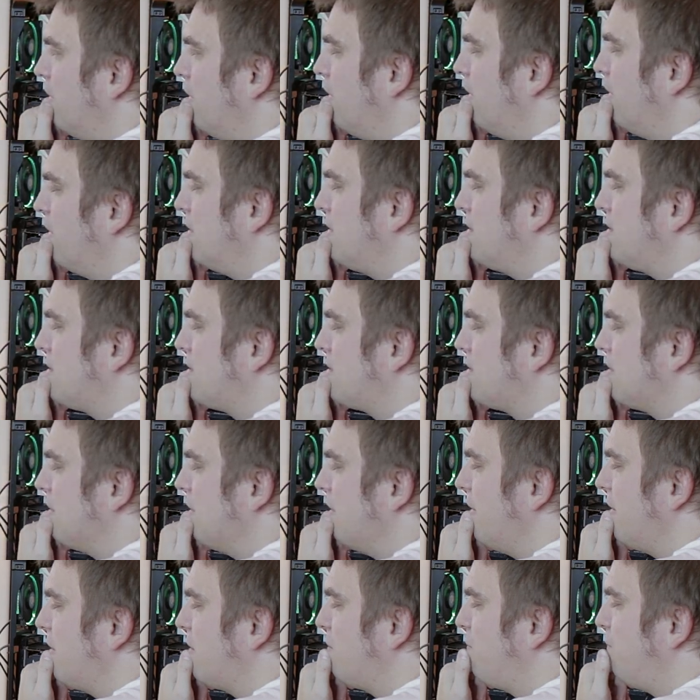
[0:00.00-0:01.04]
It's
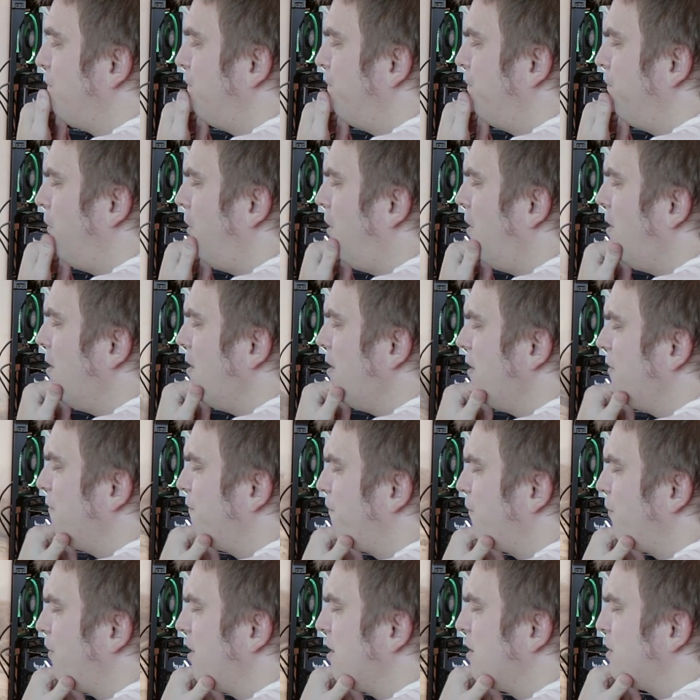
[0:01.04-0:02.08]
like
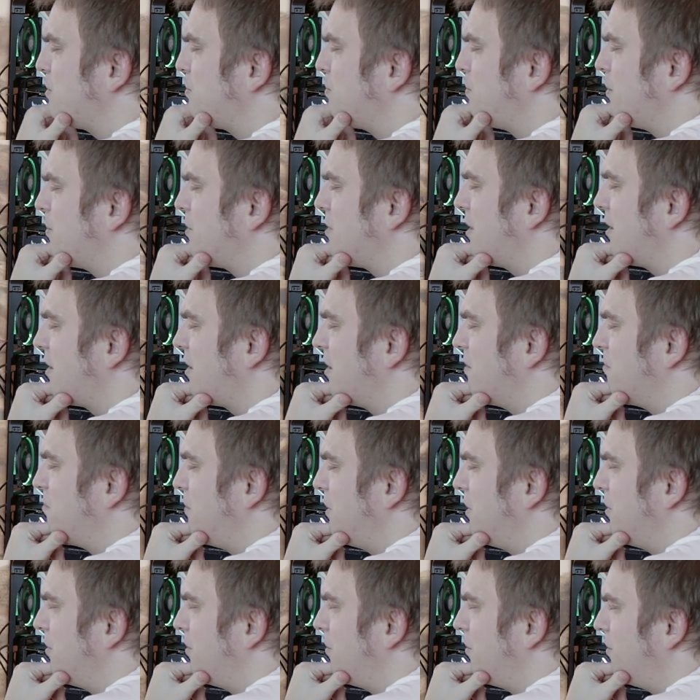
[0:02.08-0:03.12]
5 frames per second
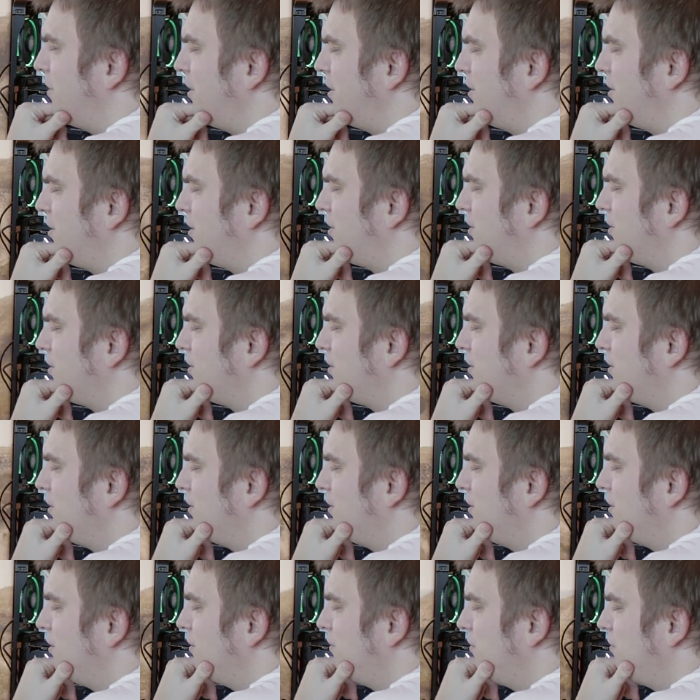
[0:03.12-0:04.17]
better, right?
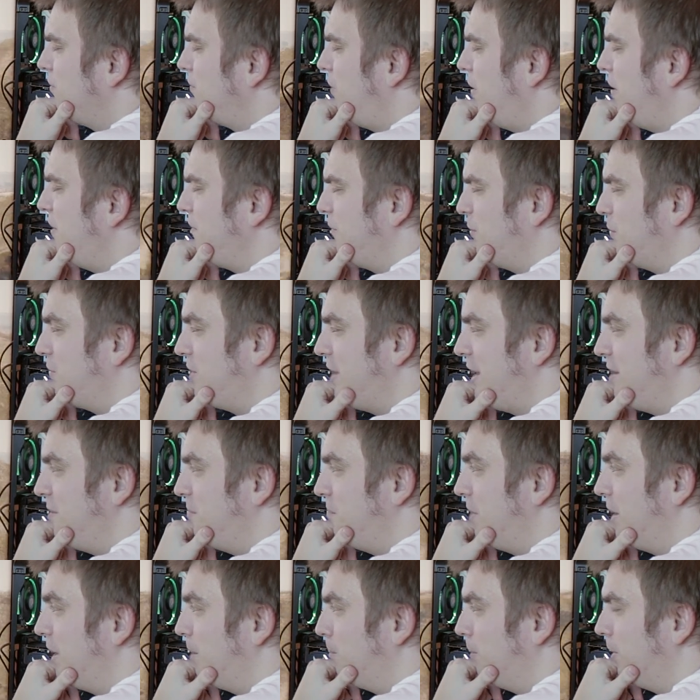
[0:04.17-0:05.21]
5 to 10
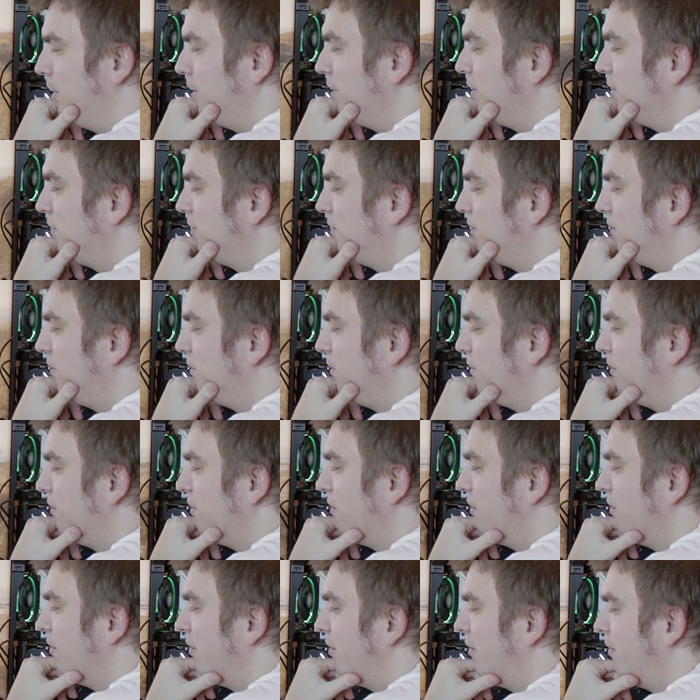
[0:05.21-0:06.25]
maybe.
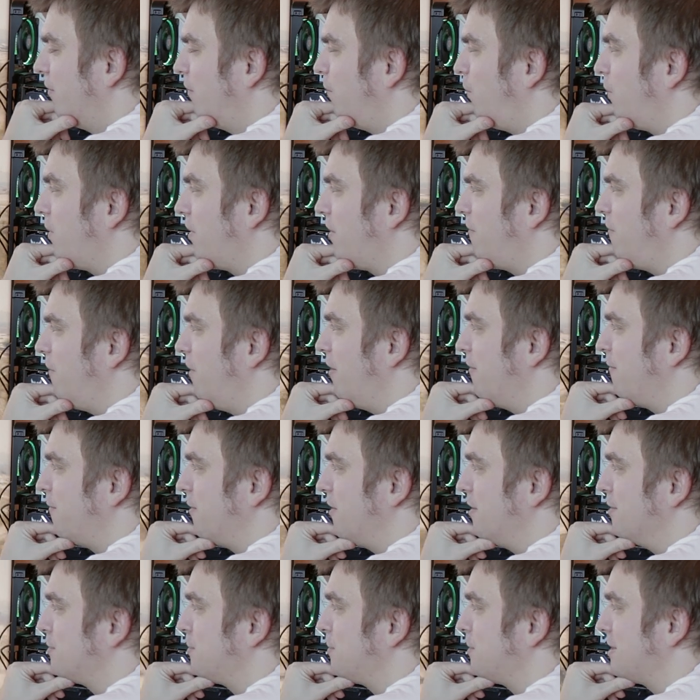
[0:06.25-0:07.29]
45
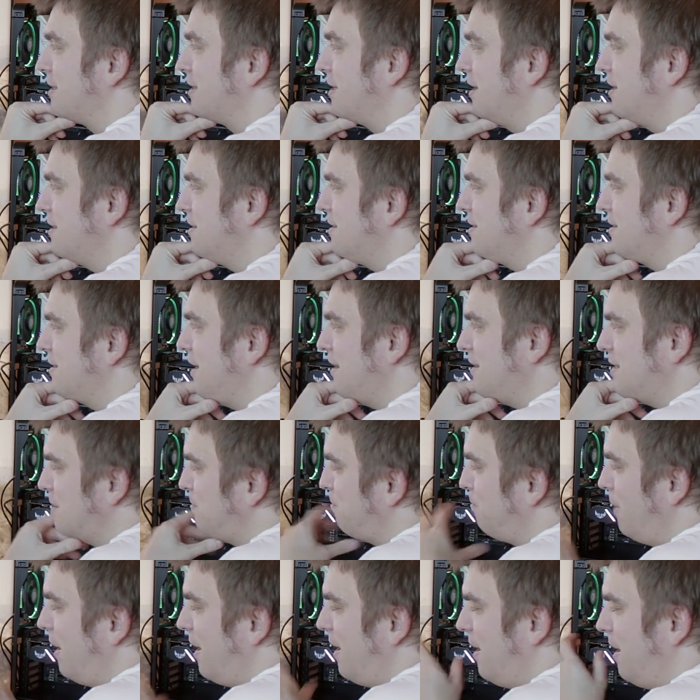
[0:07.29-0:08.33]
frames per second. That's
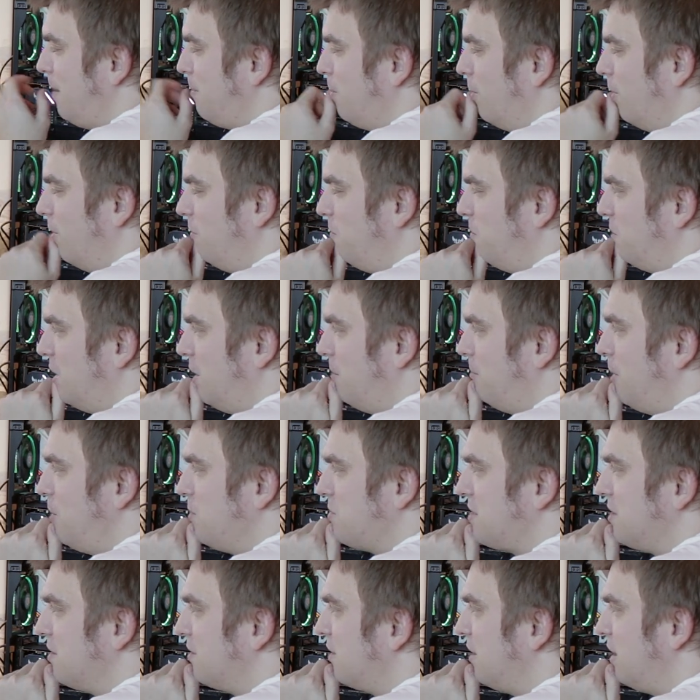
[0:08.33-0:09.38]
playable with a
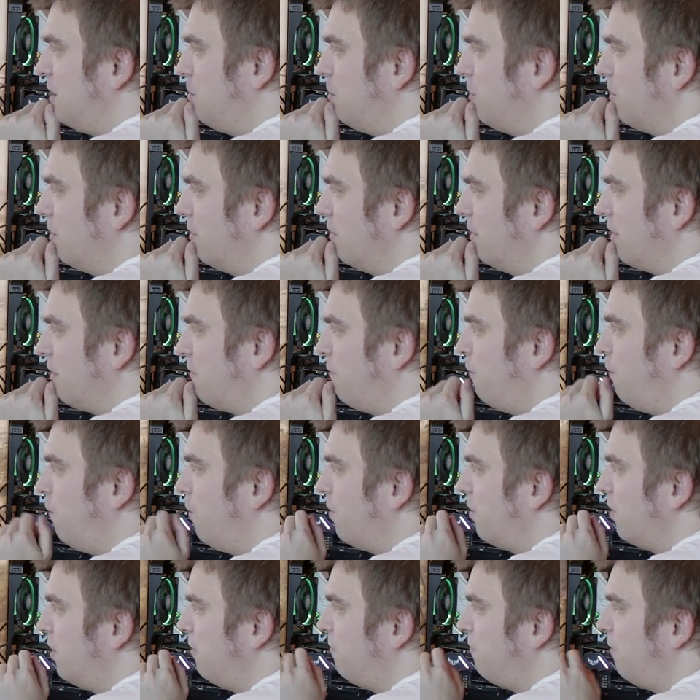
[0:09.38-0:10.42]
mouse and keyboard. Like
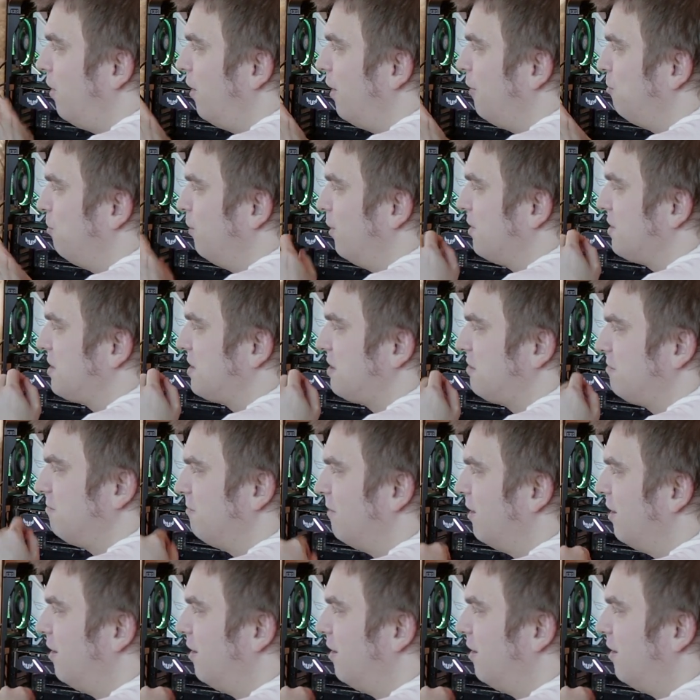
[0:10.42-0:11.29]
45 plus